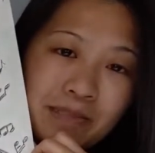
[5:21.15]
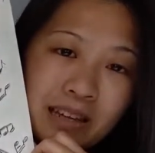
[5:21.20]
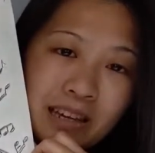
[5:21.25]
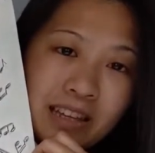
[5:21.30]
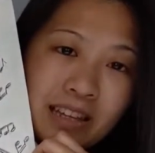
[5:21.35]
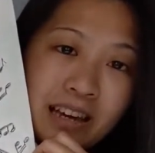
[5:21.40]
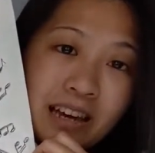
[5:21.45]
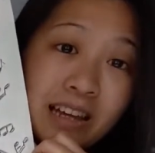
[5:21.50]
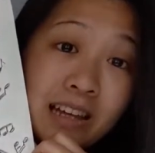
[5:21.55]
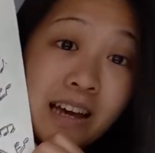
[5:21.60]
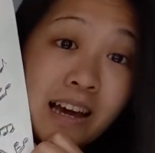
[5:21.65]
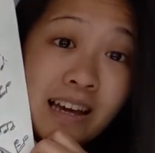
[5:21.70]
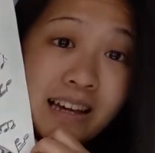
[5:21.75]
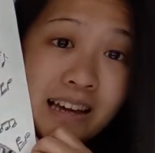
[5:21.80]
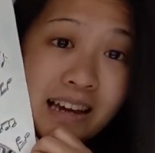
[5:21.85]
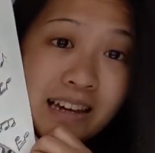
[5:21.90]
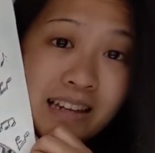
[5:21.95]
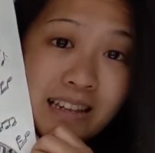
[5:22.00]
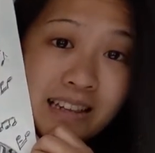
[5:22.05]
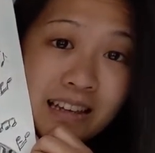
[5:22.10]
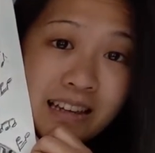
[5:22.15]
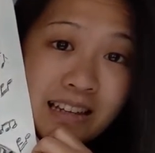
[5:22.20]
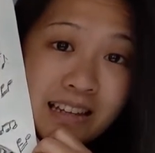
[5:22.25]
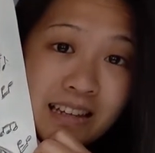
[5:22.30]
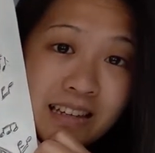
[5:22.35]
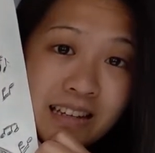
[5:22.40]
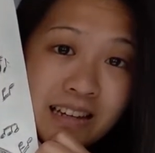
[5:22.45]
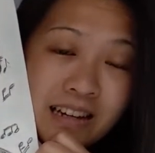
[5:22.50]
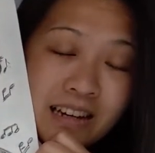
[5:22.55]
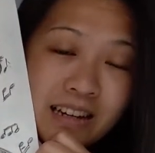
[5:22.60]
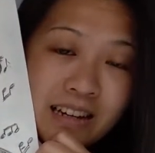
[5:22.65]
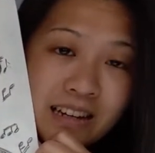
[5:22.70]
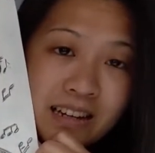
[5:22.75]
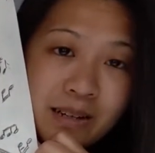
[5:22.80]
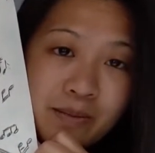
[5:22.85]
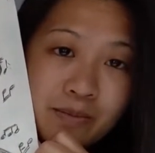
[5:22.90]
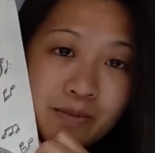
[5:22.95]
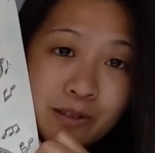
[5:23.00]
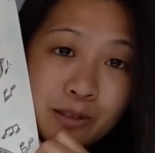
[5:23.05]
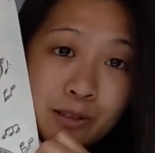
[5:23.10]
I kind of like it. I hung it
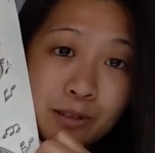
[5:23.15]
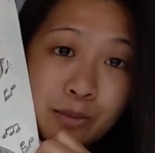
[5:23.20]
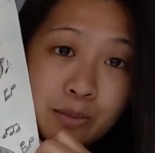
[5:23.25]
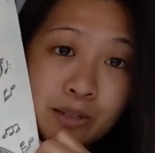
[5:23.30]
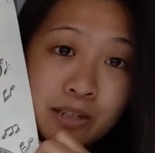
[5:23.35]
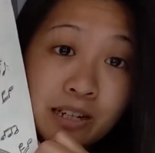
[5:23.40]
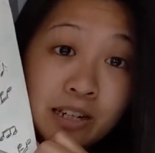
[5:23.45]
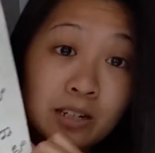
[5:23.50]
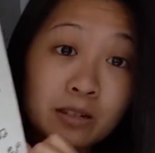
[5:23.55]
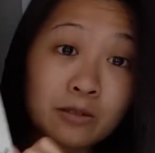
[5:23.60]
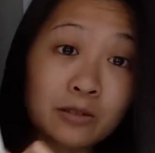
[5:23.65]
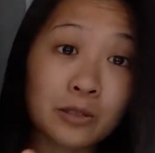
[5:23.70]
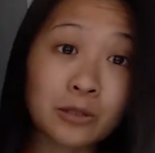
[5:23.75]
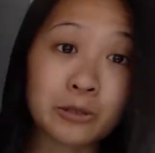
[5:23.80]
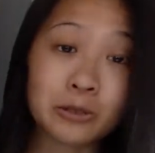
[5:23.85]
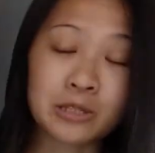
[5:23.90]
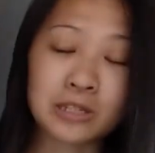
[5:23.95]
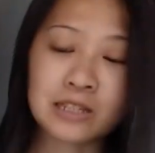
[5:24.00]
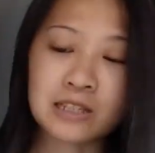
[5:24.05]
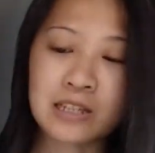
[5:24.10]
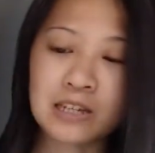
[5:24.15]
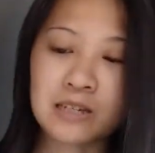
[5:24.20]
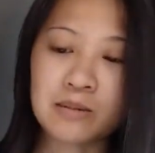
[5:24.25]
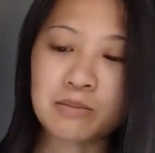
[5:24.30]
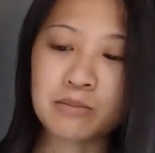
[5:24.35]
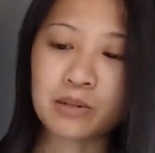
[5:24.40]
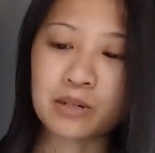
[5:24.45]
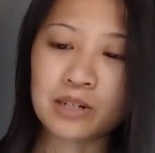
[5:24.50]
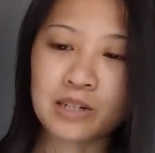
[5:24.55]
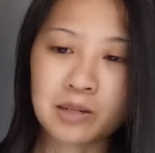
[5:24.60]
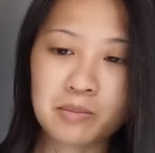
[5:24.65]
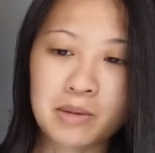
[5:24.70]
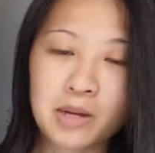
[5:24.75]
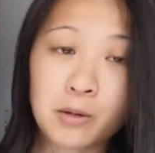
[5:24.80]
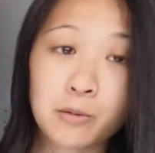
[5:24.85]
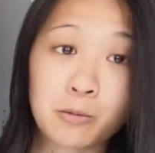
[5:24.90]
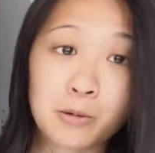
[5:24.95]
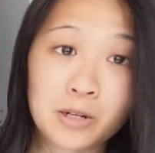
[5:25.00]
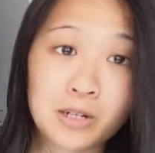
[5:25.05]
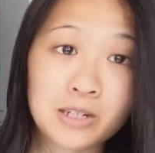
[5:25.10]
up for a little bit. I don't usually like putting
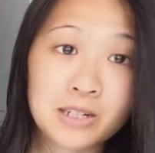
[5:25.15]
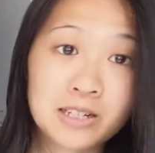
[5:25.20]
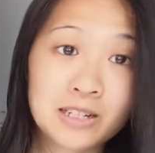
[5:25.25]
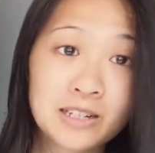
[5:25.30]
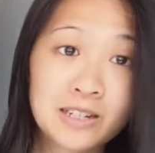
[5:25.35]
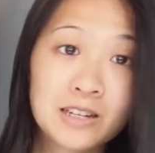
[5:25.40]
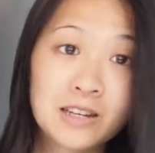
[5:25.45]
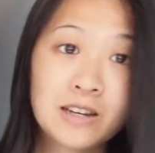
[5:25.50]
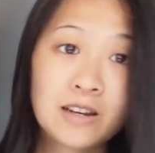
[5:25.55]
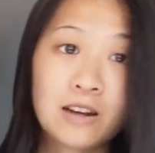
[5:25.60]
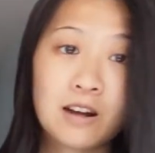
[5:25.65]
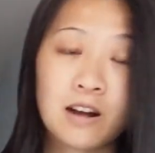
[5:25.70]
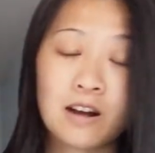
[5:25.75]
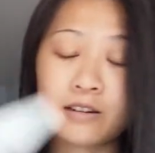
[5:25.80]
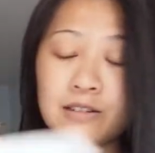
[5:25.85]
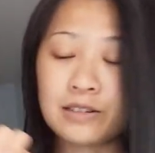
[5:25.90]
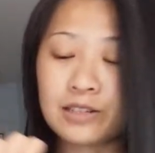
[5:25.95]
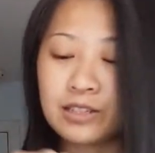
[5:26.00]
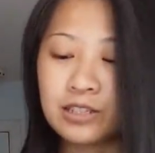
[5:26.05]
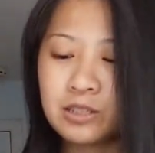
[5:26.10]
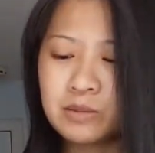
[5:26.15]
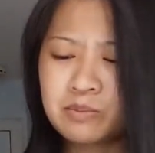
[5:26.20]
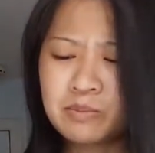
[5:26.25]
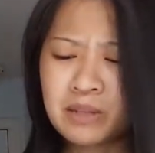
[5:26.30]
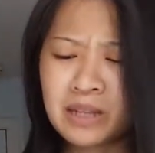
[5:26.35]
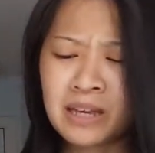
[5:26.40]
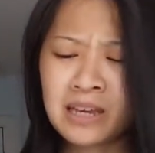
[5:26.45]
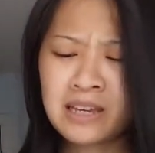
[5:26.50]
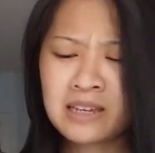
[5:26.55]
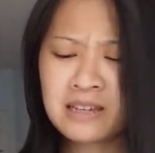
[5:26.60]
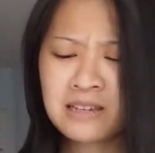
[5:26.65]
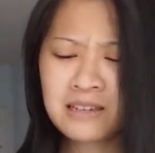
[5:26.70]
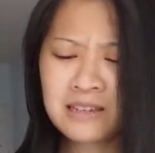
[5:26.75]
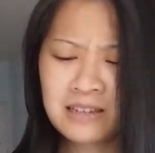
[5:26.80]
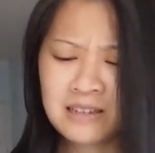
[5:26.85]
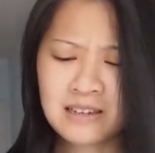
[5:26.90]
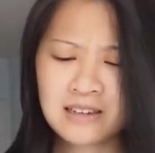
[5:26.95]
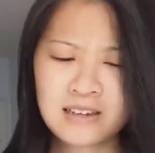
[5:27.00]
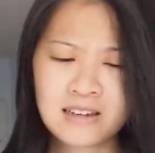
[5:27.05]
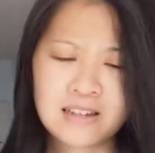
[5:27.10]
my work on display.
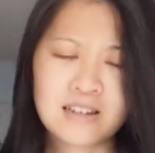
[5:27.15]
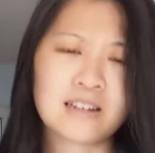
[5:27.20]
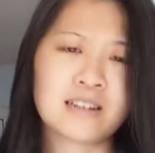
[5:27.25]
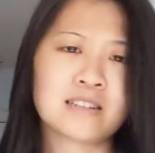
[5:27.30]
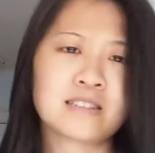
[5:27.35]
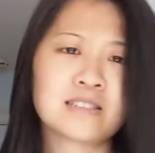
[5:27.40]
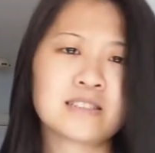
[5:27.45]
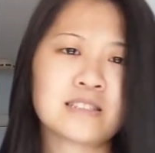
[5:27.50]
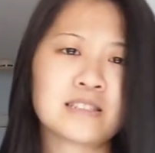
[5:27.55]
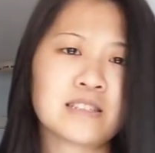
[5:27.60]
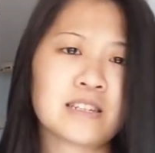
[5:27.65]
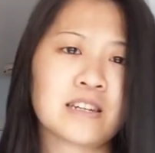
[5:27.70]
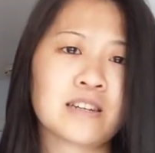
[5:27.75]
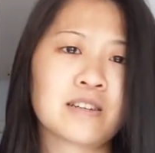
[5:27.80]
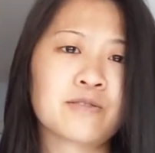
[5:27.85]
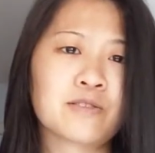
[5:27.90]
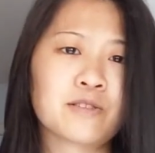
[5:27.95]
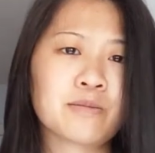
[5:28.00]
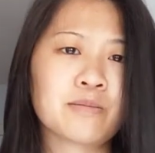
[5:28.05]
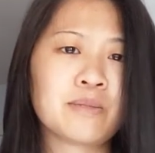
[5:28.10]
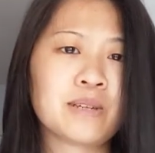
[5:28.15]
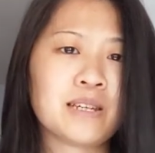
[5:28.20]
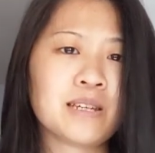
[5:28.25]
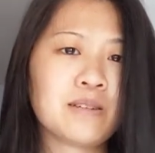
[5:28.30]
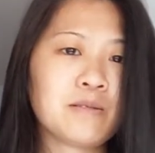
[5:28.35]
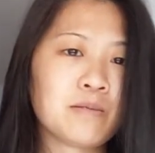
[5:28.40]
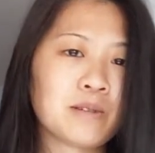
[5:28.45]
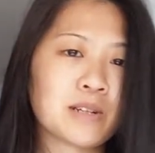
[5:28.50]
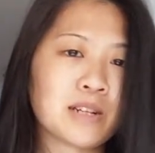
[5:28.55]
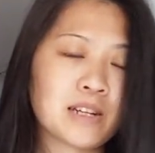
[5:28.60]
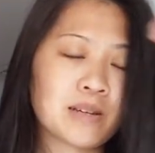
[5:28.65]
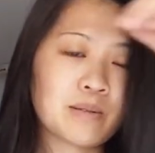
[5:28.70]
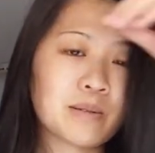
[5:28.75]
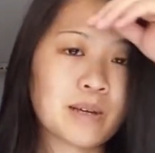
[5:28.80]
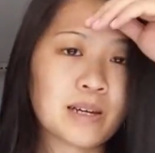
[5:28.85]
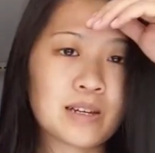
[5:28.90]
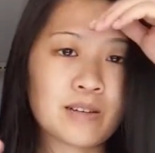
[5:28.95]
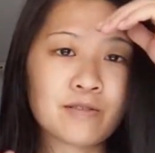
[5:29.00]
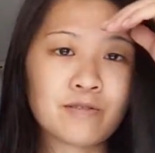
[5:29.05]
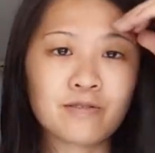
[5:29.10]
Because, like, for me, when I,
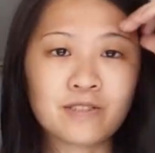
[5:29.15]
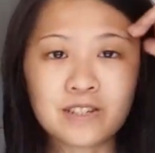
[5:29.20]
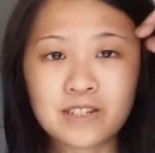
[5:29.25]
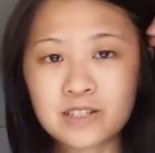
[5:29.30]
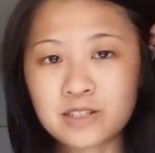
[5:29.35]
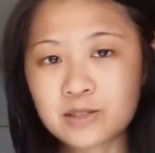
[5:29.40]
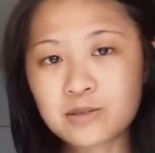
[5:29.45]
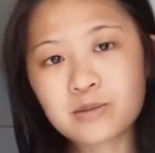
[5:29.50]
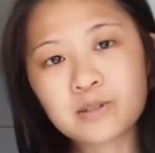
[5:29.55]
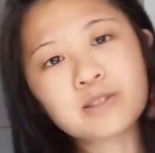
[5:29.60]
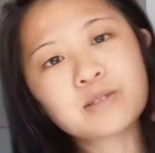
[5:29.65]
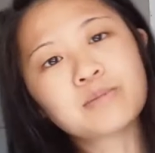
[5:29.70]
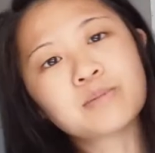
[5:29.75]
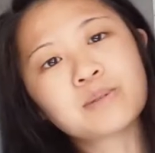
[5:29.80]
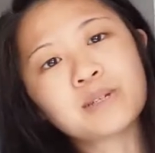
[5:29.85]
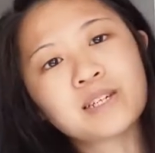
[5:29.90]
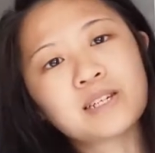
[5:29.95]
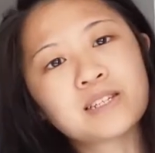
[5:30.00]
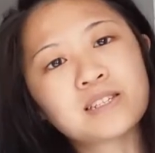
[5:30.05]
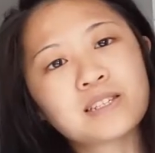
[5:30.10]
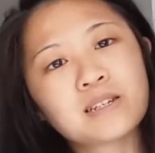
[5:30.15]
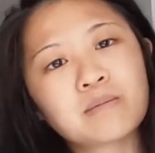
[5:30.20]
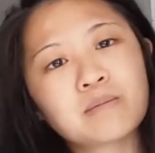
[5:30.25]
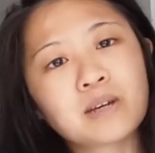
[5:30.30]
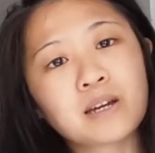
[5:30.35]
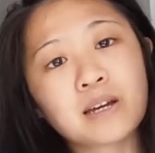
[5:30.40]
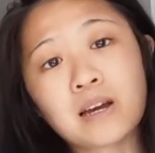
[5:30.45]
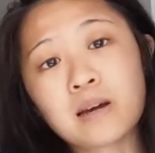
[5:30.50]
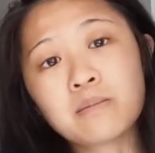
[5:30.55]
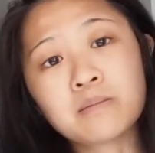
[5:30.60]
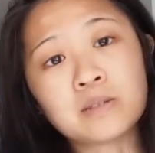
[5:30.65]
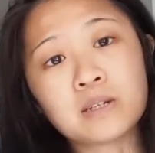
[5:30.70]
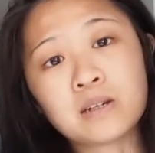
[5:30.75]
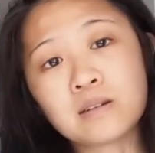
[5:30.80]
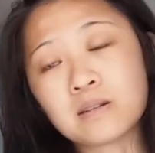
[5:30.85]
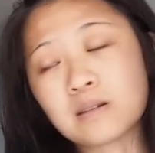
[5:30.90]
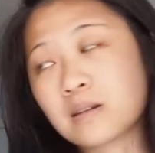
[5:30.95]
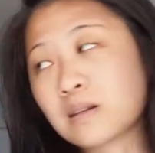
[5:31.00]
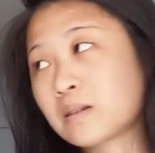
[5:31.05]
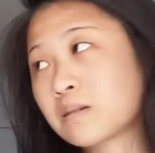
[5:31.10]
like, finish with a piece, I'm like, I'm
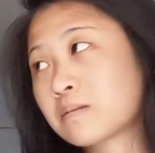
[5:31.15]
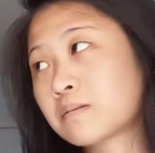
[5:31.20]
done.